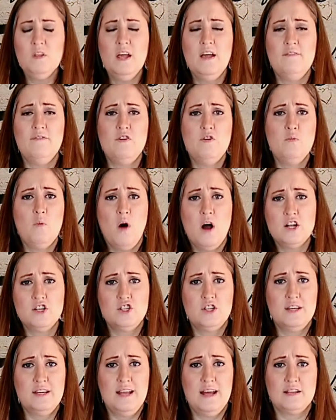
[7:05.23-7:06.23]
If you
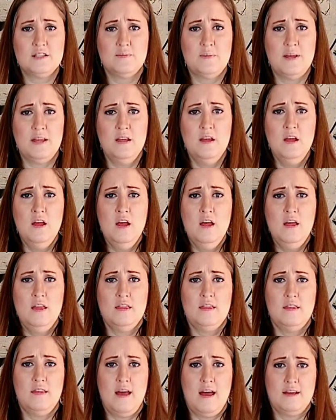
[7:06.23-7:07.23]
watch the announcement
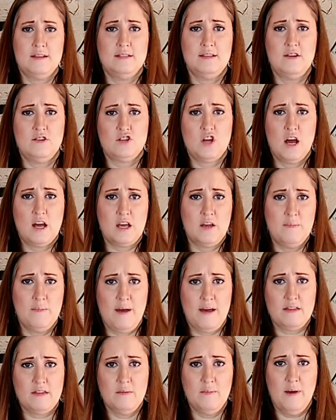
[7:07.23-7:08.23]
as they're talking
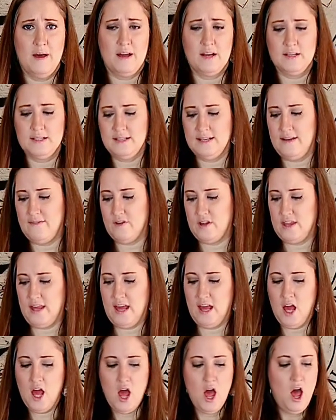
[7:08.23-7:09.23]
about the mugs and
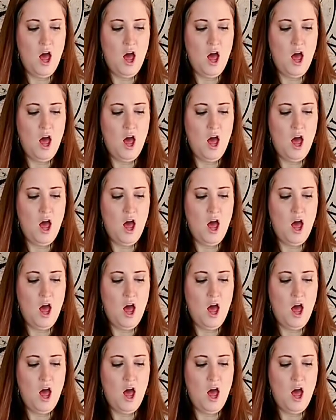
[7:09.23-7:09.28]
everything,